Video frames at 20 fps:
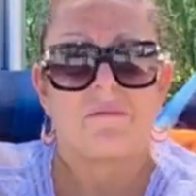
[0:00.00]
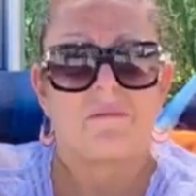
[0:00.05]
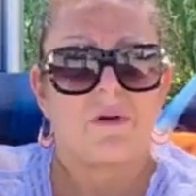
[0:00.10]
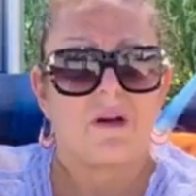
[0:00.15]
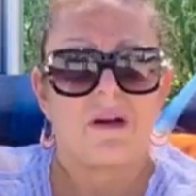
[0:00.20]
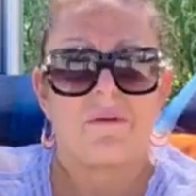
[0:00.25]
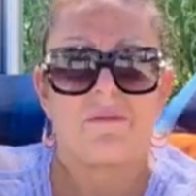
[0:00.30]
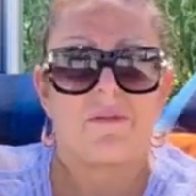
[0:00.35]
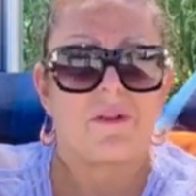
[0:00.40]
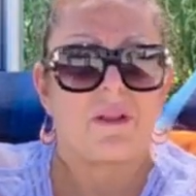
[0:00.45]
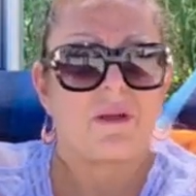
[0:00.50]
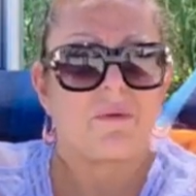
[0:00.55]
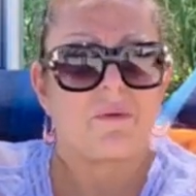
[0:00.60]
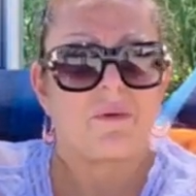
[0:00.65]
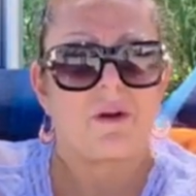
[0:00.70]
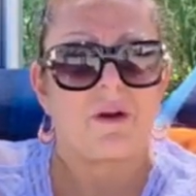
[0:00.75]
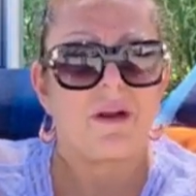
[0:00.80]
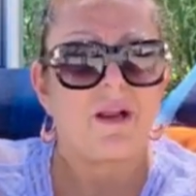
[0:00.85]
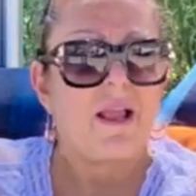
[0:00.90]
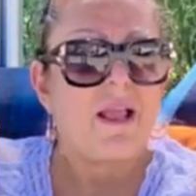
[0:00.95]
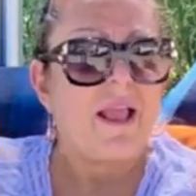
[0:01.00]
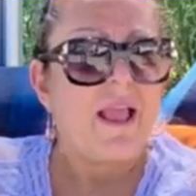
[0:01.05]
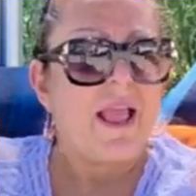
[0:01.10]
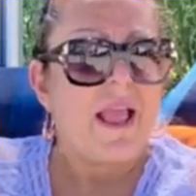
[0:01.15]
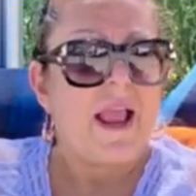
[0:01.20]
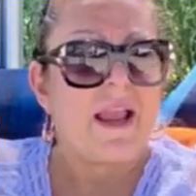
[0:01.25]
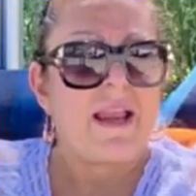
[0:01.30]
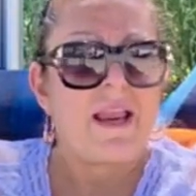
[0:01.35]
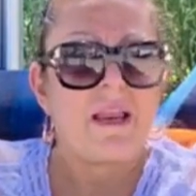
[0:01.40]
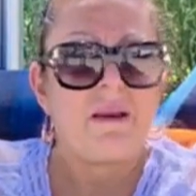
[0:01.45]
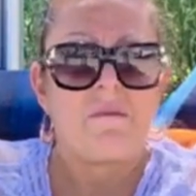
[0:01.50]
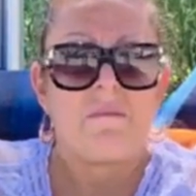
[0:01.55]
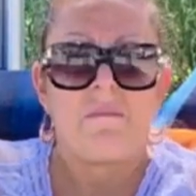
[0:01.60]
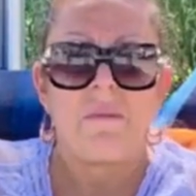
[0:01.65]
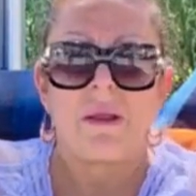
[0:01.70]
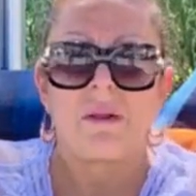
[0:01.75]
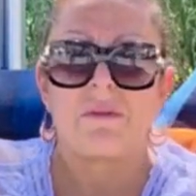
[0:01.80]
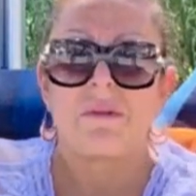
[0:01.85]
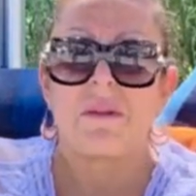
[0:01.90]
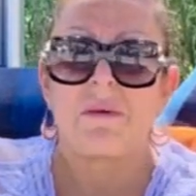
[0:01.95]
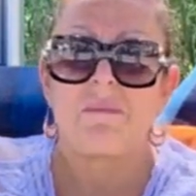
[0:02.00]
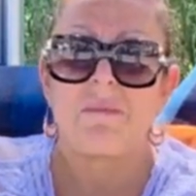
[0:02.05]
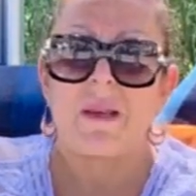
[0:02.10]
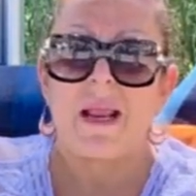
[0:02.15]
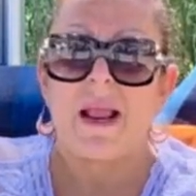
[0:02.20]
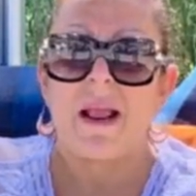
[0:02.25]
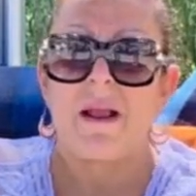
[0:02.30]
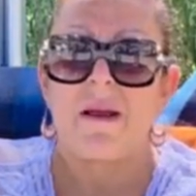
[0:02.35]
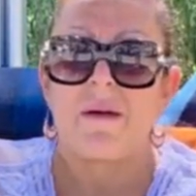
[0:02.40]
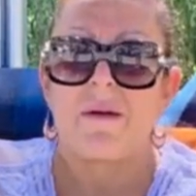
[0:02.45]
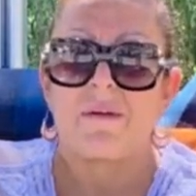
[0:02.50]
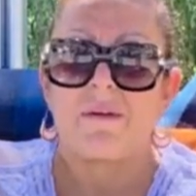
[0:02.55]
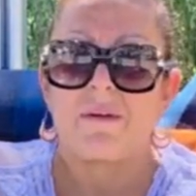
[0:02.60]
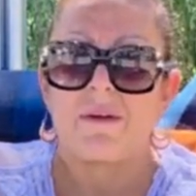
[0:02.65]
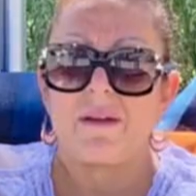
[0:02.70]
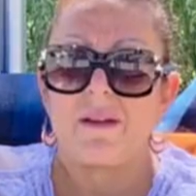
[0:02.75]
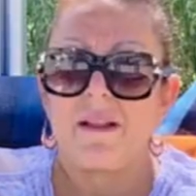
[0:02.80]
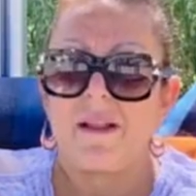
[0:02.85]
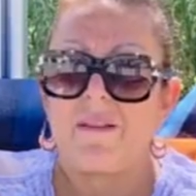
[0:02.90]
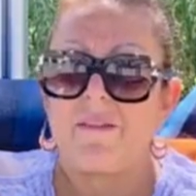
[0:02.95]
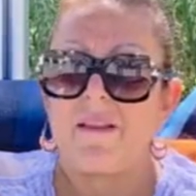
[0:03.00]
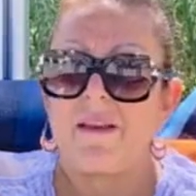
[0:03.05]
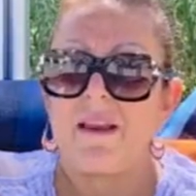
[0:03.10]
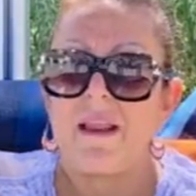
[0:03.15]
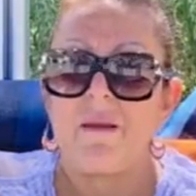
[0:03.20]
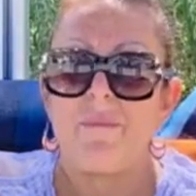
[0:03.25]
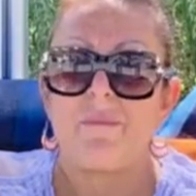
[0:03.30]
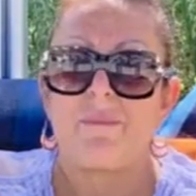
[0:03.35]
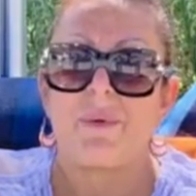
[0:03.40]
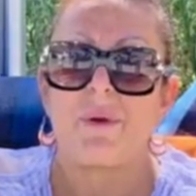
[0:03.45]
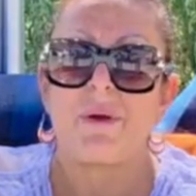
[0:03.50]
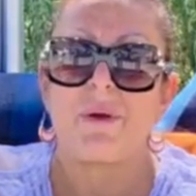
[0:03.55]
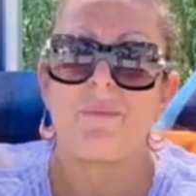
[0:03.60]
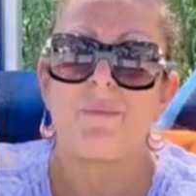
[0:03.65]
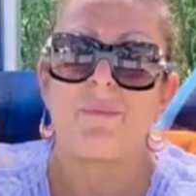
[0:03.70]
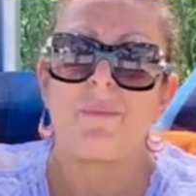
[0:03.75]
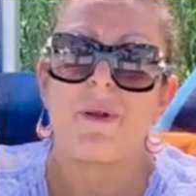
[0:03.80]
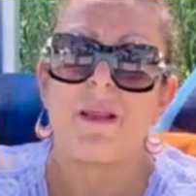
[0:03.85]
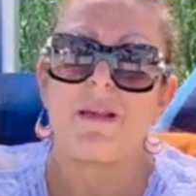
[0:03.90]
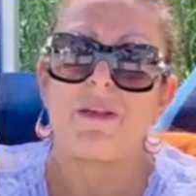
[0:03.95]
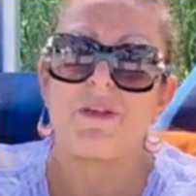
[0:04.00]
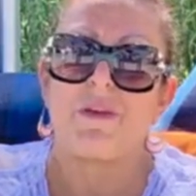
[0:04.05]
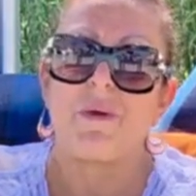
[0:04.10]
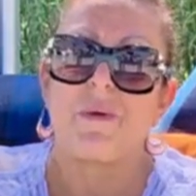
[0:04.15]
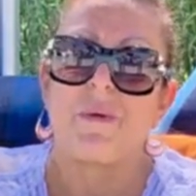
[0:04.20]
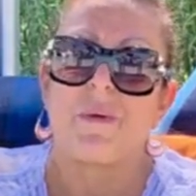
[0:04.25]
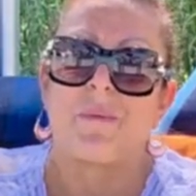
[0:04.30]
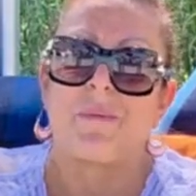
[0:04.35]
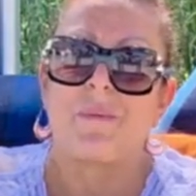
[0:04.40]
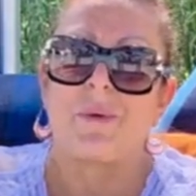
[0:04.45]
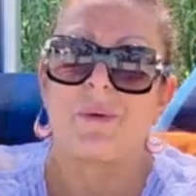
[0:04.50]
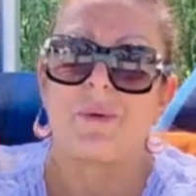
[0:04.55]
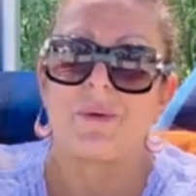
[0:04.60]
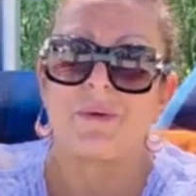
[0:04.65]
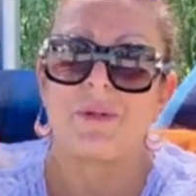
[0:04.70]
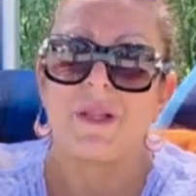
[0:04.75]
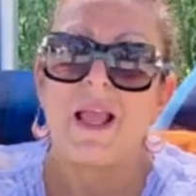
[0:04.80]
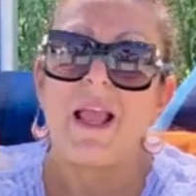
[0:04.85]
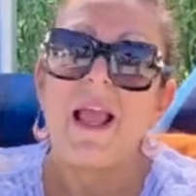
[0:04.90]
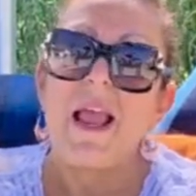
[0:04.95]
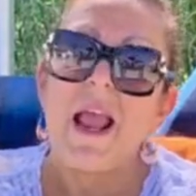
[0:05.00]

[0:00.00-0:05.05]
whatever they were, and he'd melt them down, and then he'd put them into a mold,